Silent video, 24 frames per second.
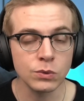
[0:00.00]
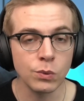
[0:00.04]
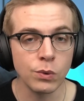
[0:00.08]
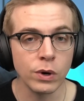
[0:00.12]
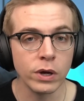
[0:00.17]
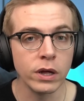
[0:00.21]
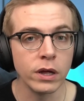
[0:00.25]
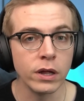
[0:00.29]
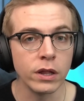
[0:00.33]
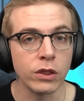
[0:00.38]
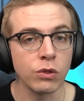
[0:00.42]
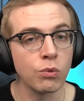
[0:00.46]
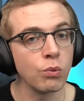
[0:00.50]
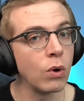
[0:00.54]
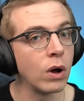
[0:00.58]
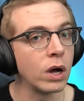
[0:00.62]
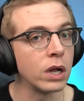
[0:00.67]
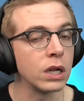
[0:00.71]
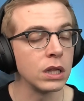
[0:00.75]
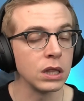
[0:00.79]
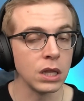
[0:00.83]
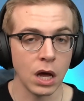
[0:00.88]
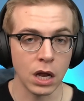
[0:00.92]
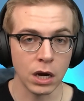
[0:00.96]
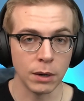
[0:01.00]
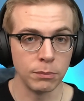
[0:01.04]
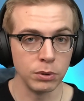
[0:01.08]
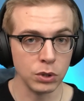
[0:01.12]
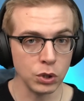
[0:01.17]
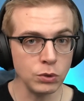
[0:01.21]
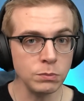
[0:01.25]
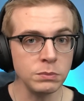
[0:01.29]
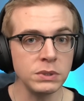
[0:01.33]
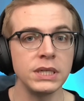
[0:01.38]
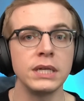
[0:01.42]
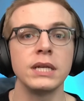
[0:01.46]
with what Alana
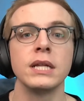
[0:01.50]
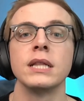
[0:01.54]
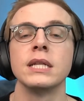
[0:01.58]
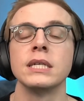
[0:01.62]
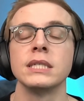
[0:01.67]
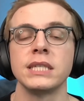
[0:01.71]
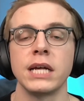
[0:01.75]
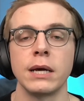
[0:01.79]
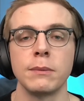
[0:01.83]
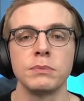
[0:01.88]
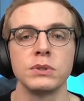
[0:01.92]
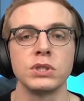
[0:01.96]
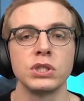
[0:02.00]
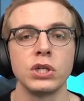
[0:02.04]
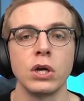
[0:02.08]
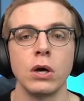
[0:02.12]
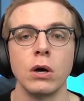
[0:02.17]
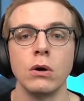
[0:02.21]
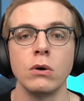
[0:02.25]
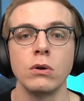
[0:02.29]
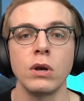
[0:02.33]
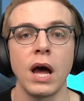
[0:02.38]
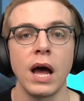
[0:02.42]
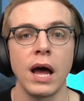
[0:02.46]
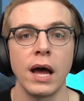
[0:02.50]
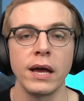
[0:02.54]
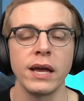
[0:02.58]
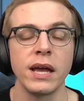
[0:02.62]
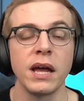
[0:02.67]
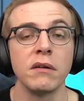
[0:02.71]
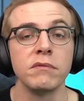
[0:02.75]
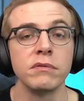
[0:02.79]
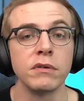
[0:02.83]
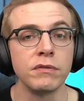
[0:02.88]
Bloom did in this episode. I have